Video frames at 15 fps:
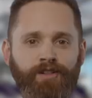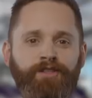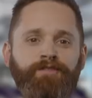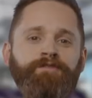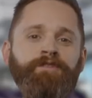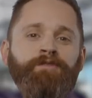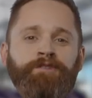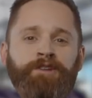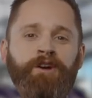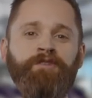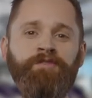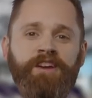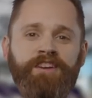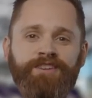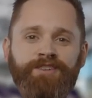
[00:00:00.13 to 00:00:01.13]
The
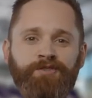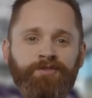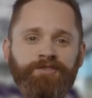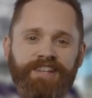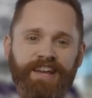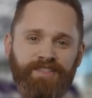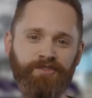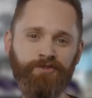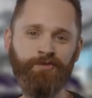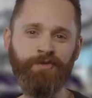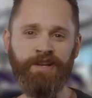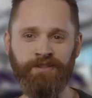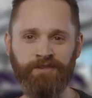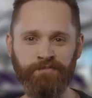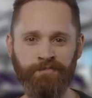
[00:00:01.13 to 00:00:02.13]
Philadelphia Eagles and the New
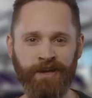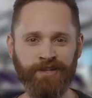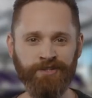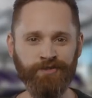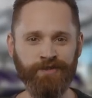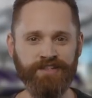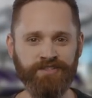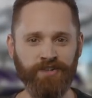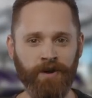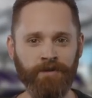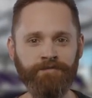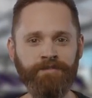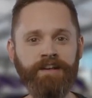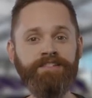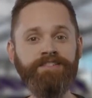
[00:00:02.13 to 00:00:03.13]
England Patriots are
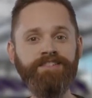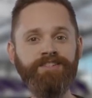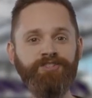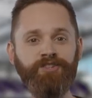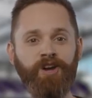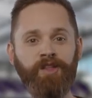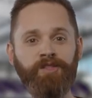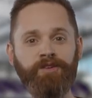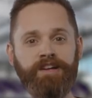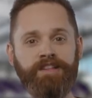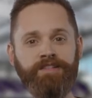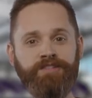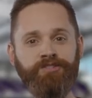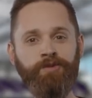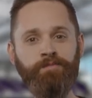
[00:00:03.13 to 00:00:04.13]
facing each other
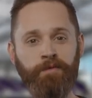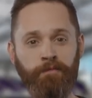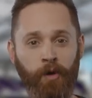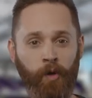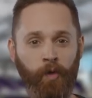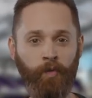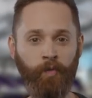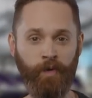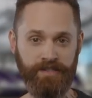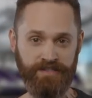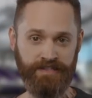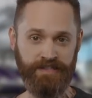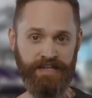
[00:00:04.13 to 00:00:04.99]
in the Super Bowl once